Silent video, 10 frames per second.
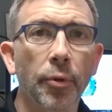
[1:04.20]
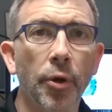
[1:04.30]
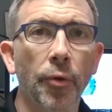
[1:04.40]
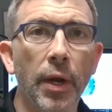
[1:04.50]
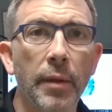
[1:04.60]

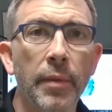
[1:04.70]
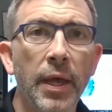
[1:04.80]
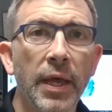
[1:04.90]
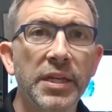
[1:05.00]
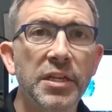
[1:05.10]
program
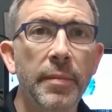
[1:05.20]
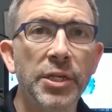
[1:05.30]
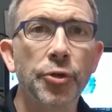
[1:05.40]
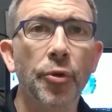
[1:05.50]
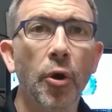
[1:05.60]
is to
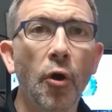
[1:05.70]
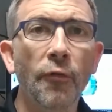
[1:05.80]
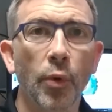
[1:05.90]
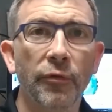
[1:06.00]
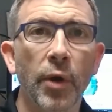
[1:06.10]
measure their
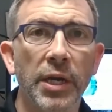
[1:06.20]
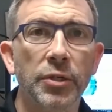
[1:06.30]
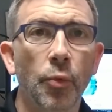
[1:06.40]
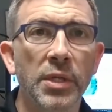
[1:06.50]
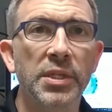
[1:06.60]

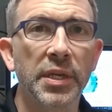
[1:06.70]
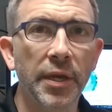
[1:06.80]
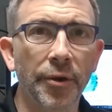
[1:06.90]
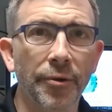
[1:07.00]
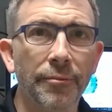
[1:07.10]
over-refraction once a
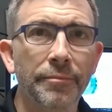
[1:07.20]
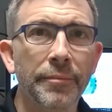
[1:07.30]
year.